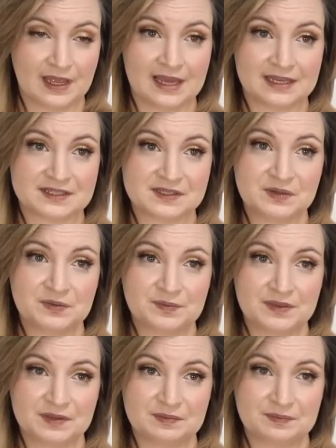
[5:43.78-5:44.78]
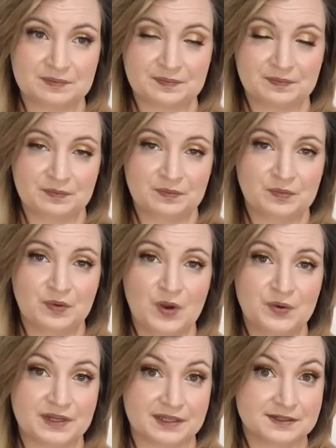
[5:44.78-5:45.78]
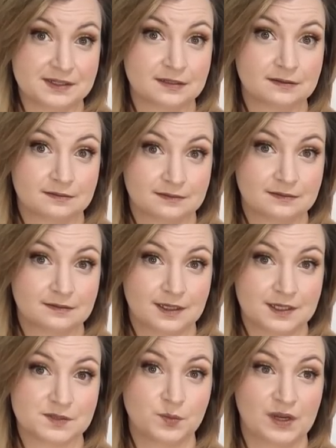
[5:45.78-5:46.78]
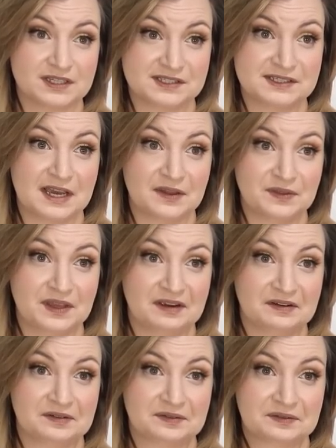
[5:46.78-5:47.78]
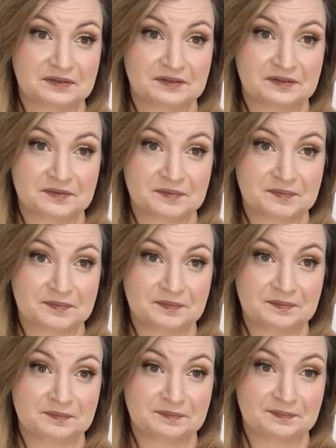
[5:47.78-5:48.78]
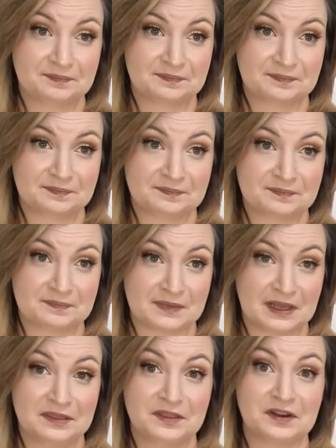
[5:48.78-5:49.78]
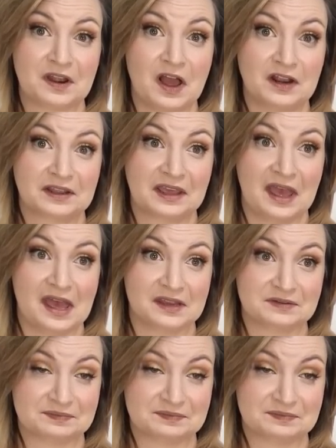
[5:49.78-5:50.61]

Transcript: I assume the rodent is what's down this there. He was a licensed cab driver. The not cat.